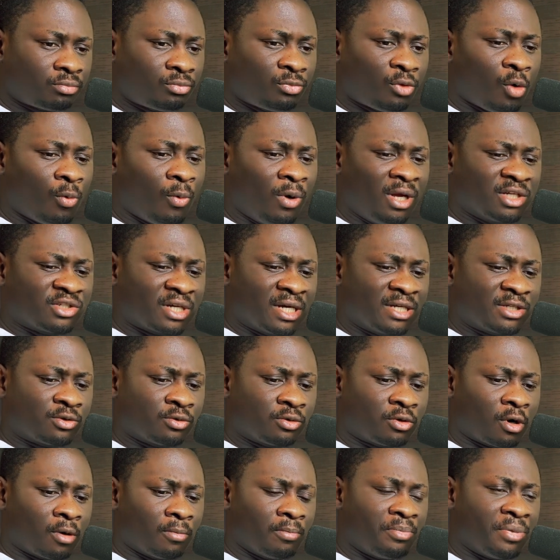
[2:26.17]
when you're trying to
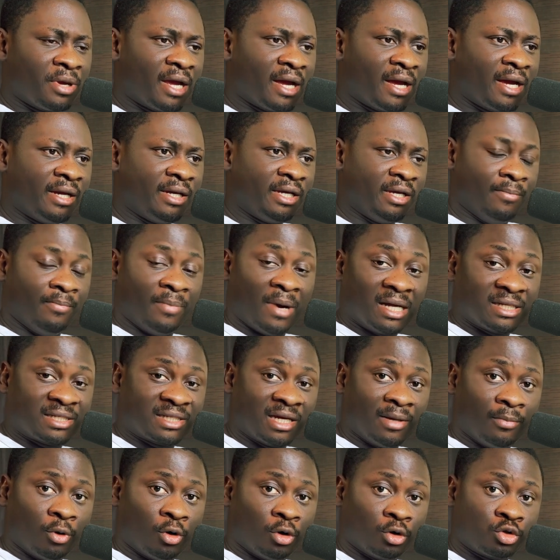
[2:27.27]
compare a
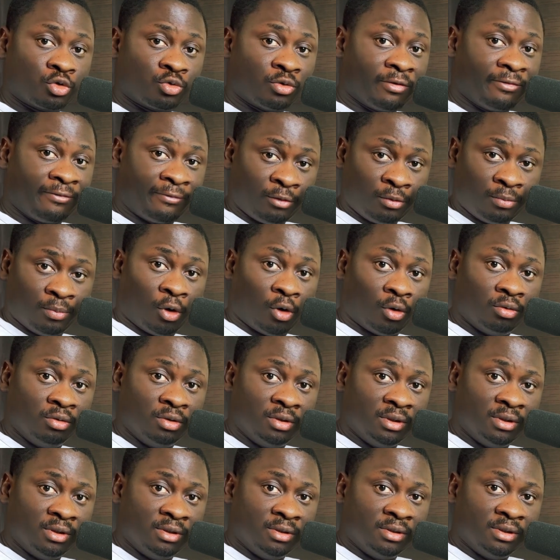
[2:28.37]
basketball to a football,
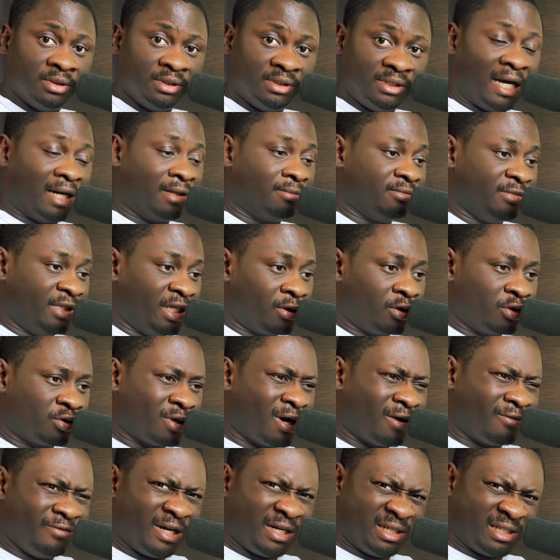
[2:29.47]
yeah, they're going to
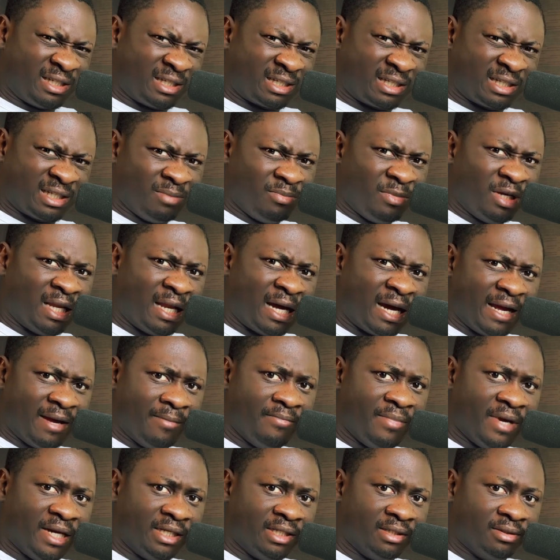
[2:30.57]
have very similar
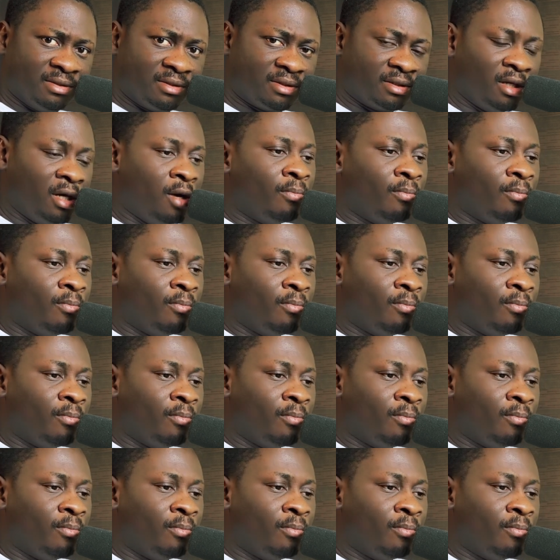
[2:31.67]
embeddings.